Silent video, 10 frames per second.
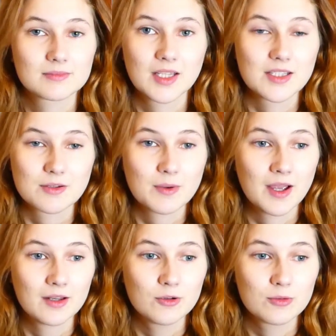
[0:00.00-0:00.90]
That's the way
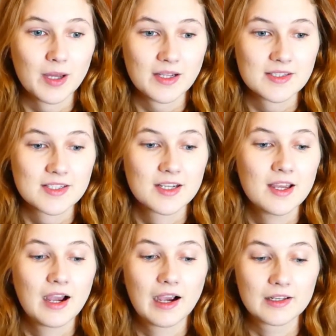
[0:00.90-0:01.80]
I learn best.
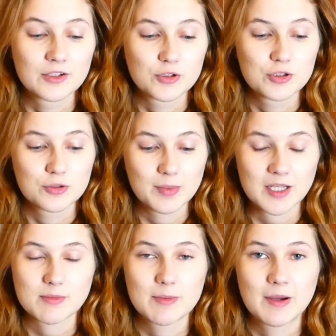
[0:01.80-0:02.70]
I literally just do
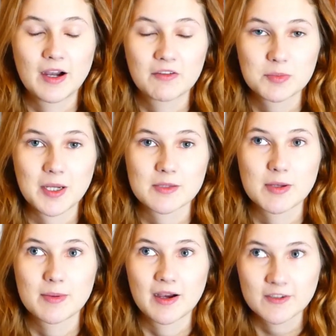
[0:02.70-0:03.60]
past paper after past
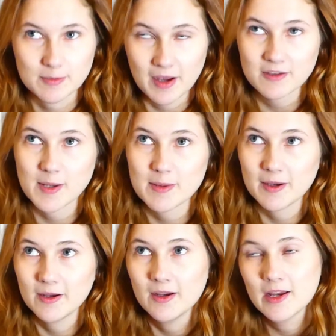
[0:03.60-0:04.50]
paper after past paper.
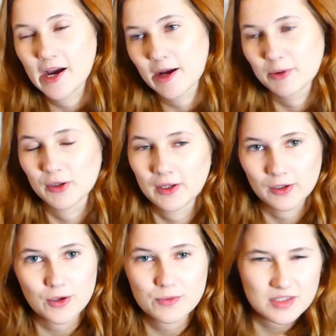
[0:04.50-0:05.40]
I put little
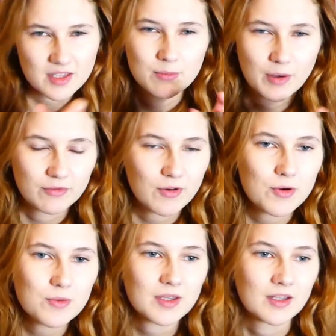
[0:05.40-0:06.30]
notes in my
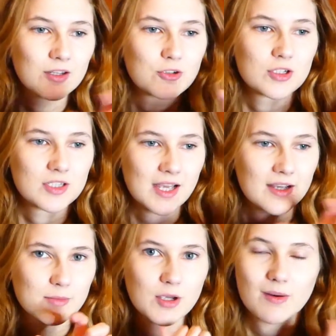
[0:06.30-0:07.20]
phone and literally just
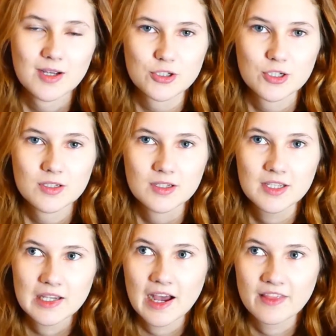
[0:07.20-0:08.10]
ask me a question
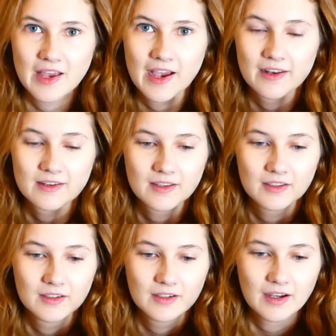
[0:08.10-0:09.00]
and then
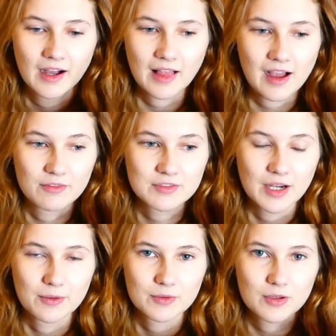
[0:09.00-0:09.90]
I'll have
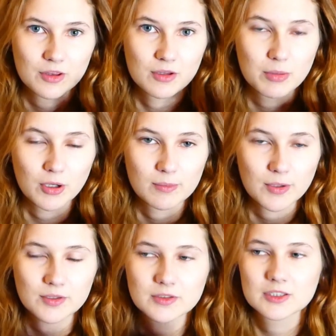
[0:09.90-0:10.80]
down the bullet
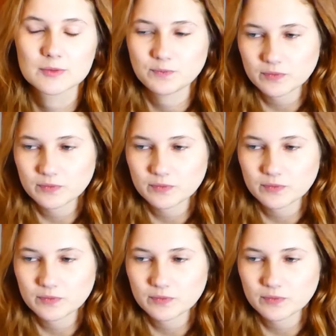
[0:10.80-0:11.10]
points.